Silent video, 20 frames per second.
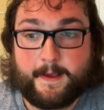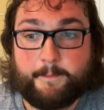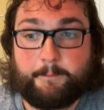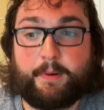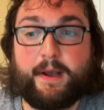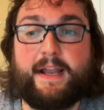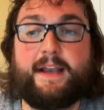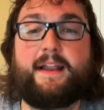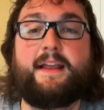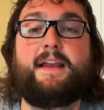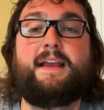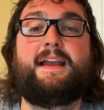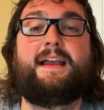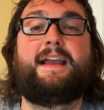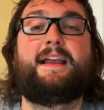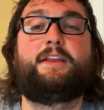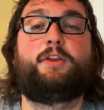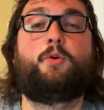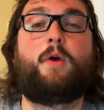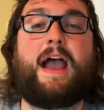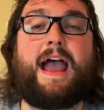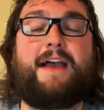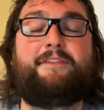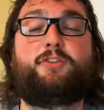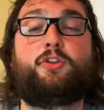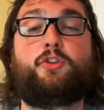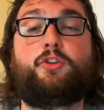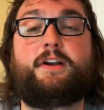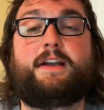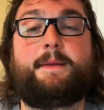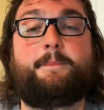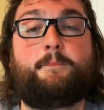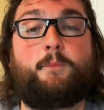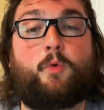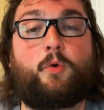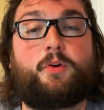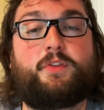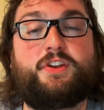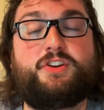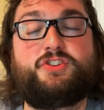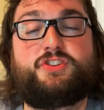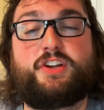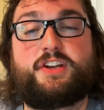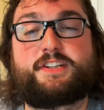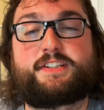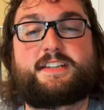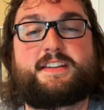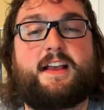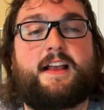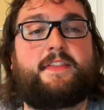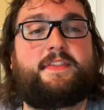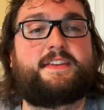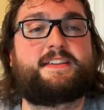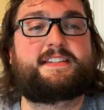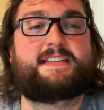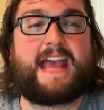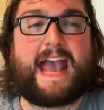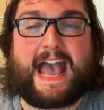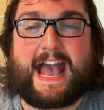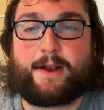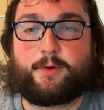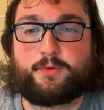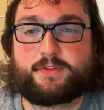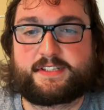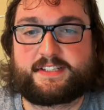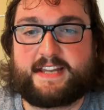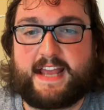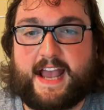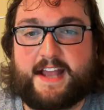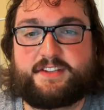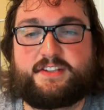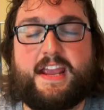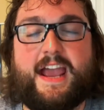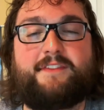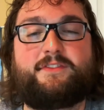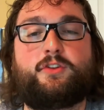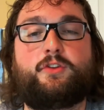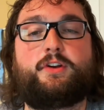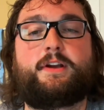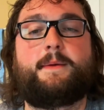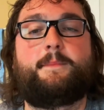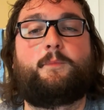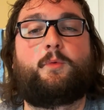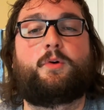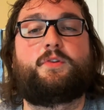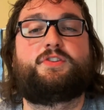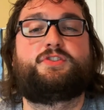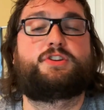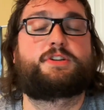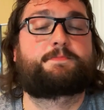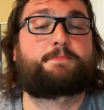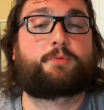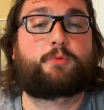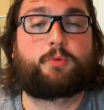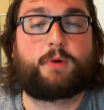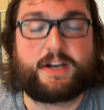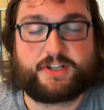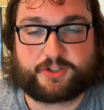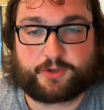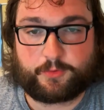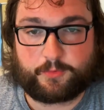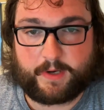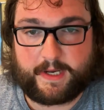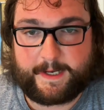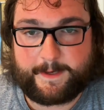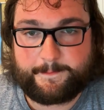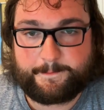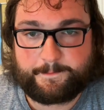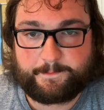But you have to look at more than just this tackle stats. You have to look at more than just pressure rate.